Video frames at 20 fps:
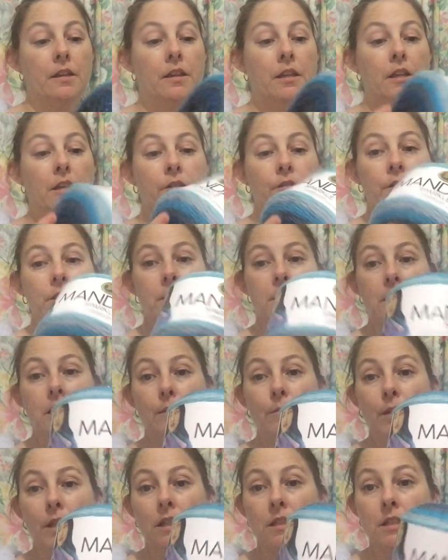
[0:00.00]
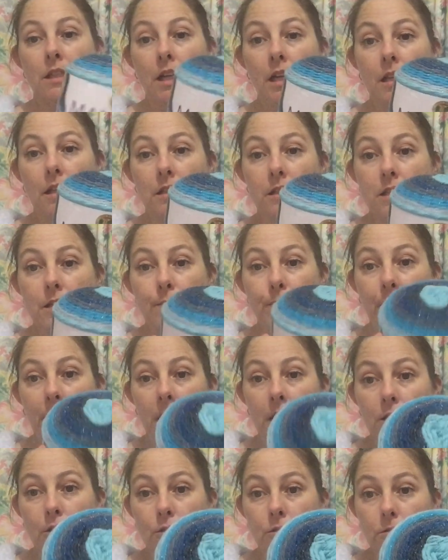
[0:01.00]
there is the Mandala
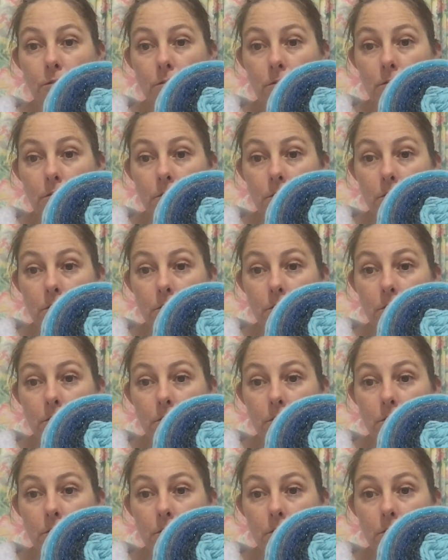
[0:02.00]
Sparkle